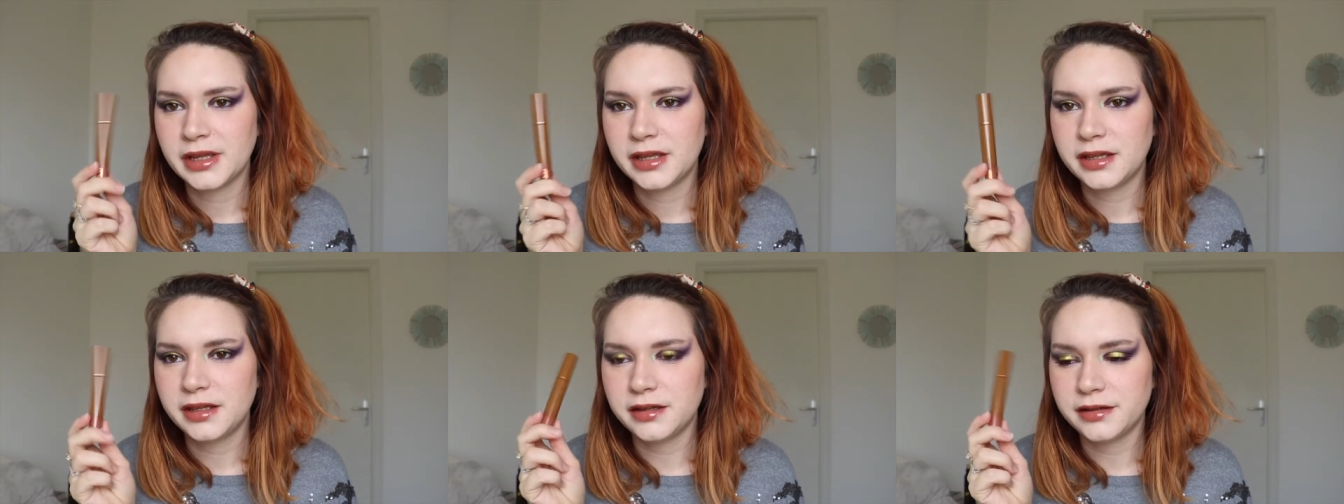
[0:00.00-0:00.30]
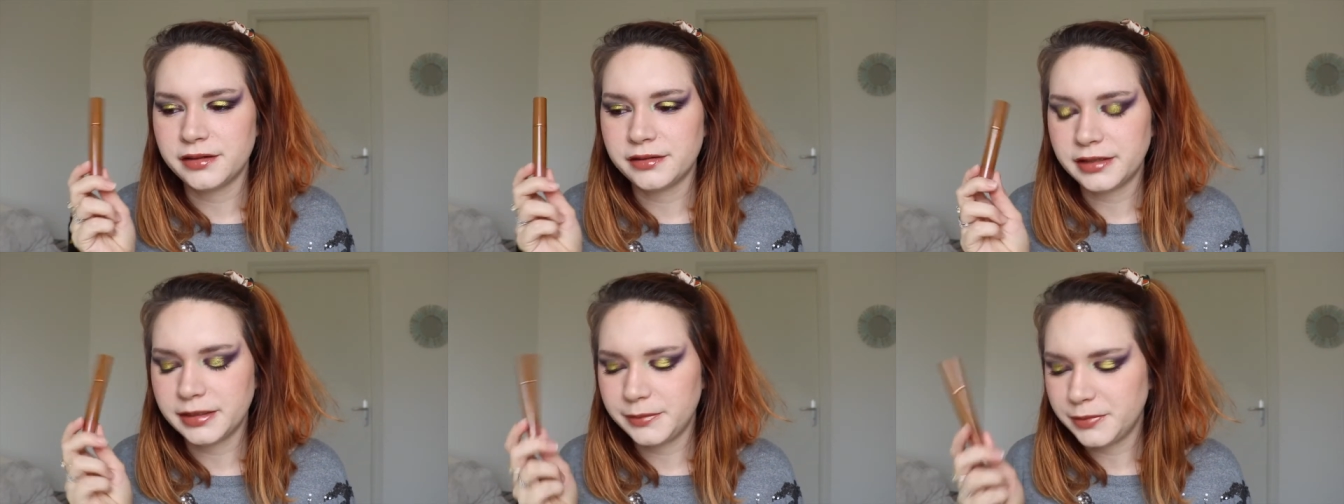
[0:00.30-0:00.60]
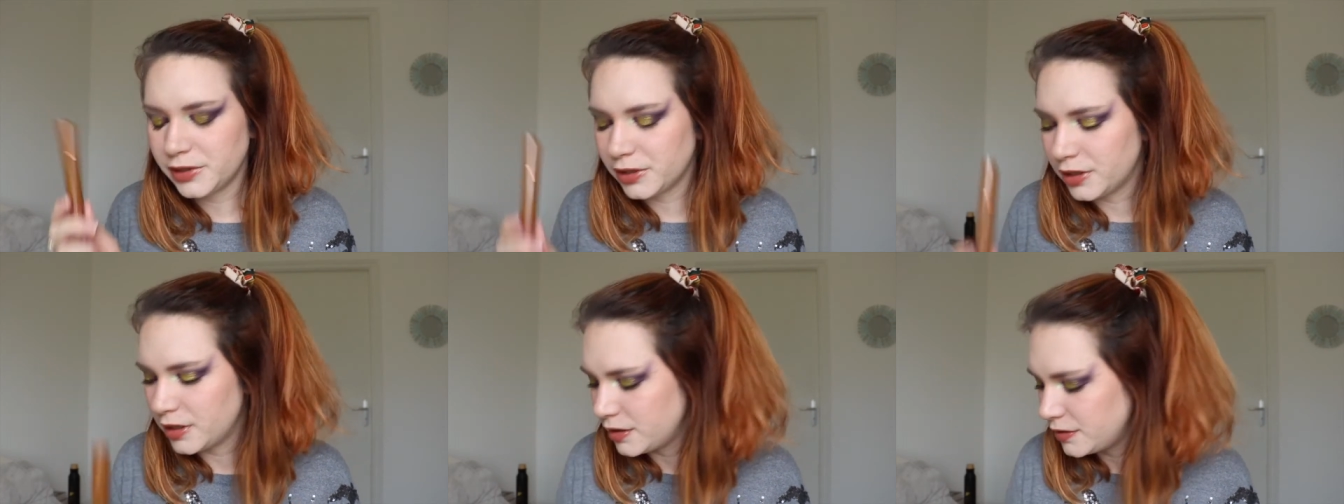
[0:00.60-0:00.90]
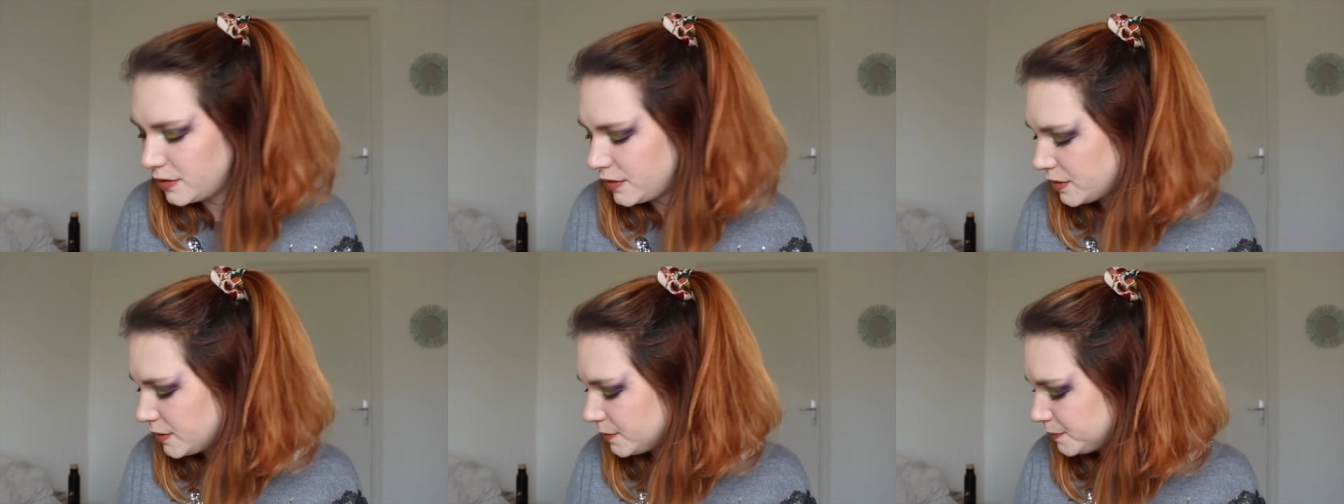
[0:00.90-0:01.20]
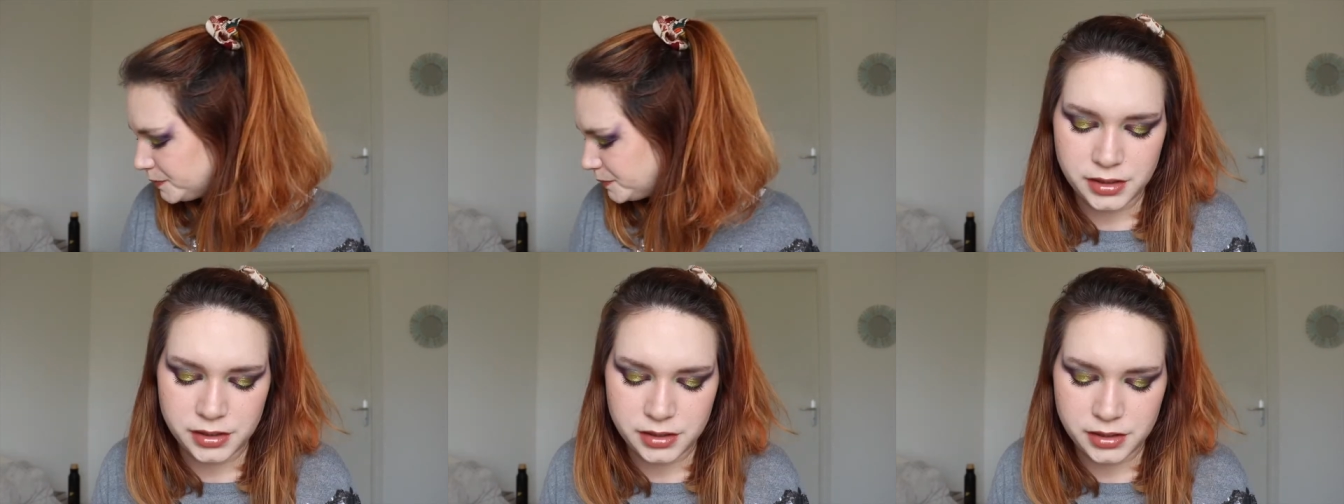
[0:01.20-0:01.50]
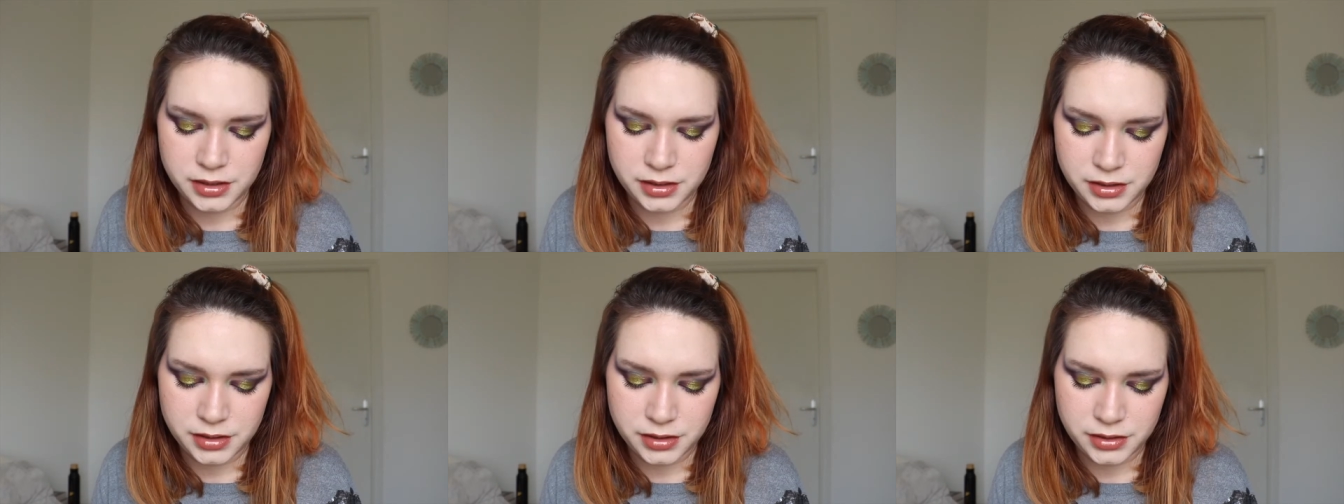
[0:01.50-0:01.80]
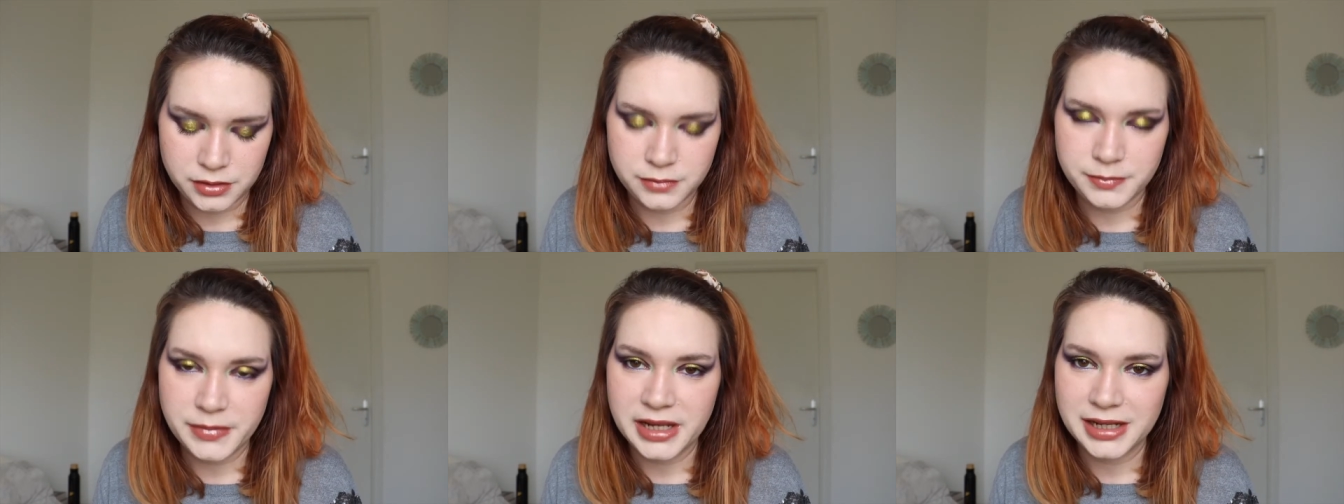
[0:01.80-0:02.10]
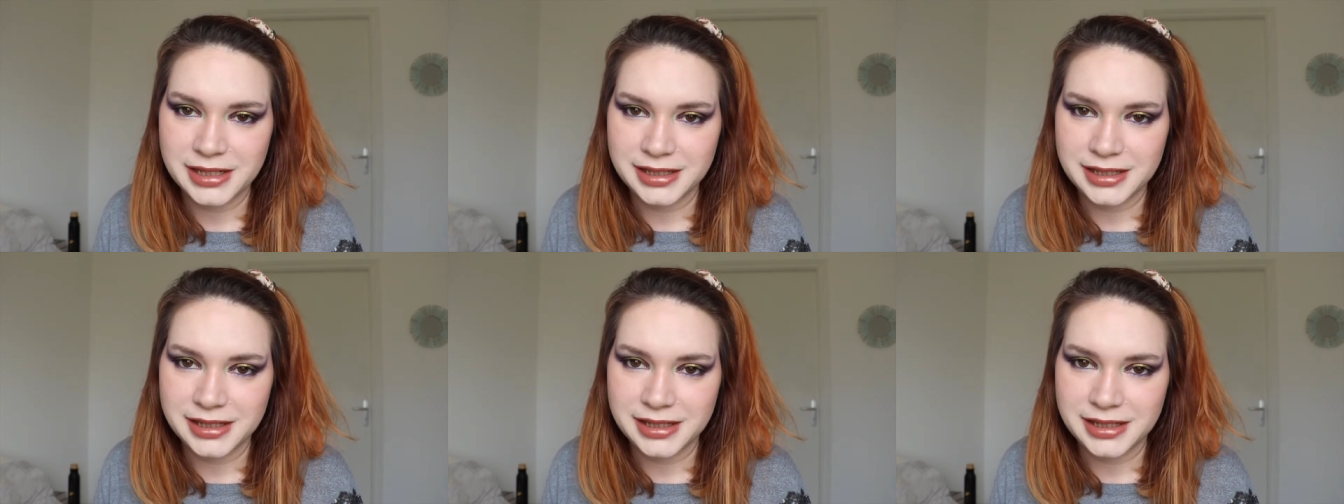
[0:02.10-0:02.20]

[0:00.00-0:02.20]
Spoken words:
lip gloss. On my